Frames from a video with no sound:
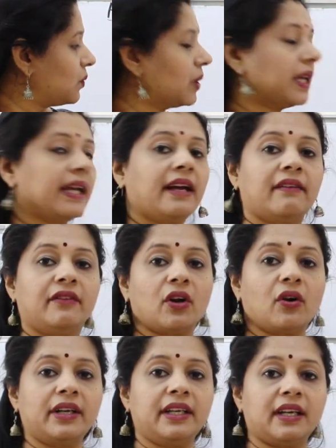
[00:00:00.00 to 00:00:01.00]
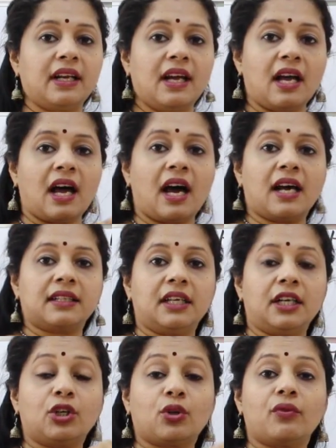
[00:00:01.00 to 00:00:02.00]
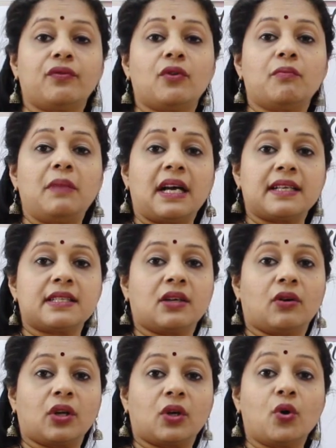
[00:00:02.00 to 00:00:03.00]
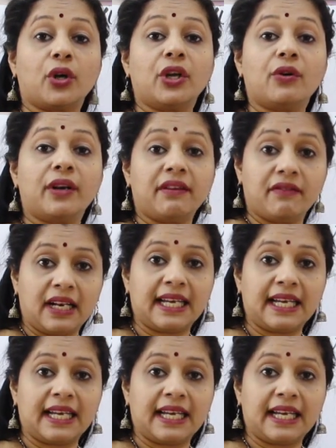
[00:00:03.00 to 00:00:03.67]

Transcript: what I have drawn here are the trophoblast or chorionic villi,